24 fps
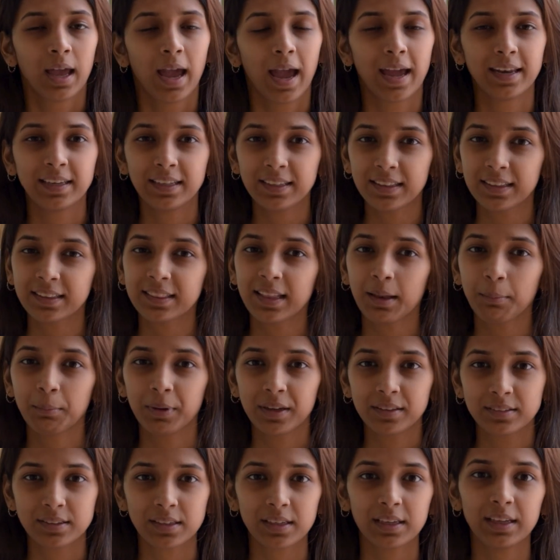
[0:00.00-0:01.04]
anything that
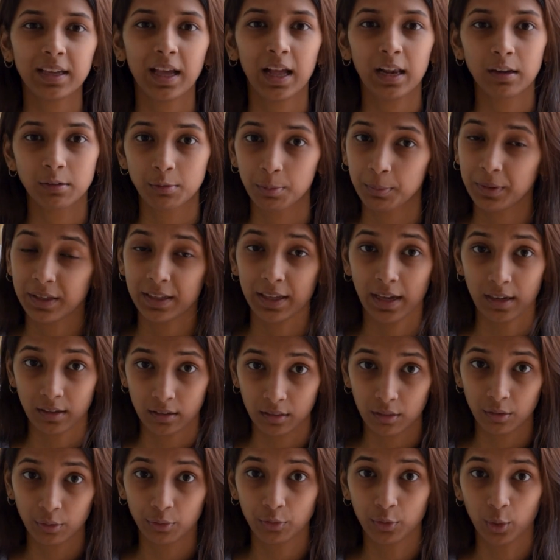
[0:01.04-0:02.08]
basically helped me get
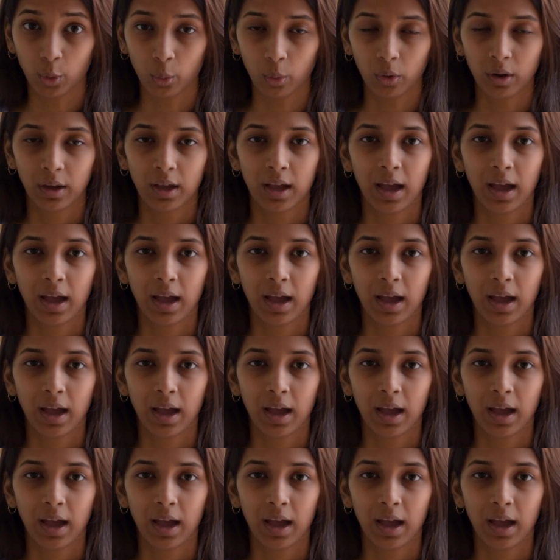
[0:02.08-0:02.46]
in the flow.